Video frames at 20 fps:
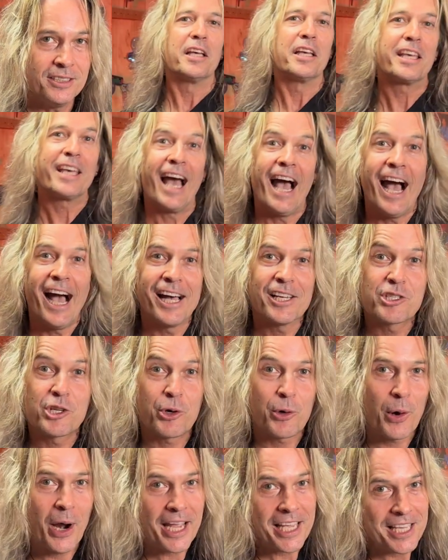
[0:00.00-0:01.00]
Car's
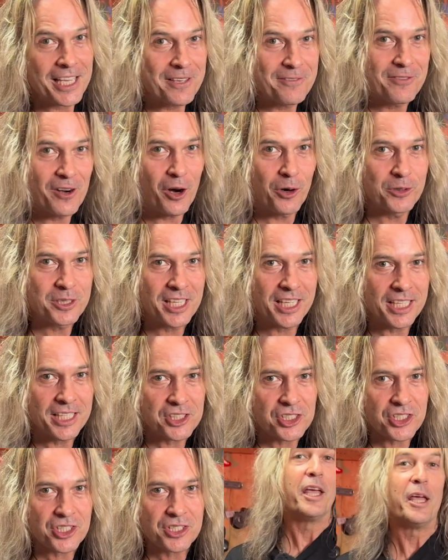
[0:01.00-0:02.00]
cranking
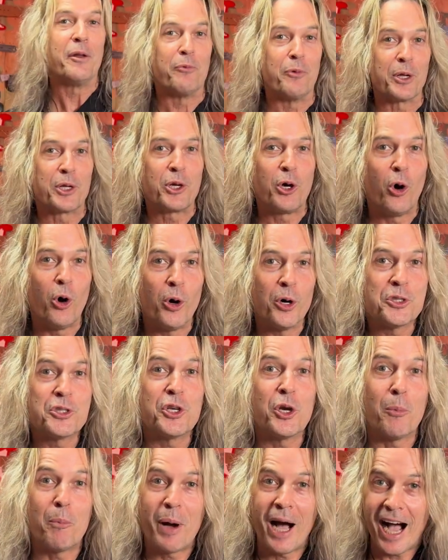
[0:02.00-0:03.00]
voltage. It records
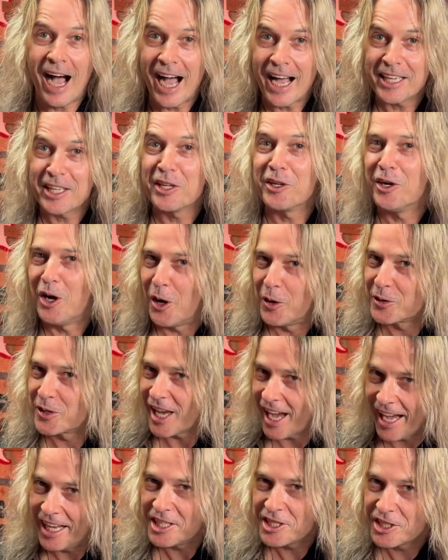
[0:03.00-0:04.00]
your parking
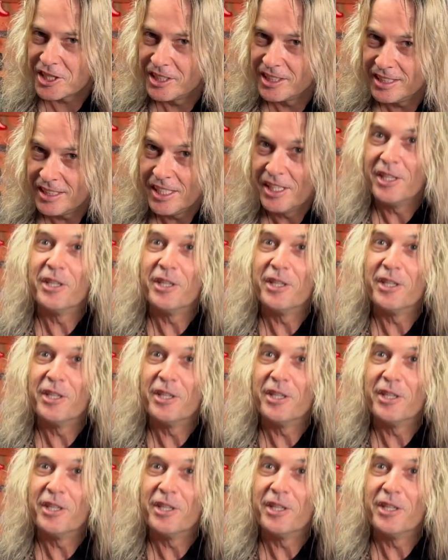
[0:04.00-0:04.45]
location.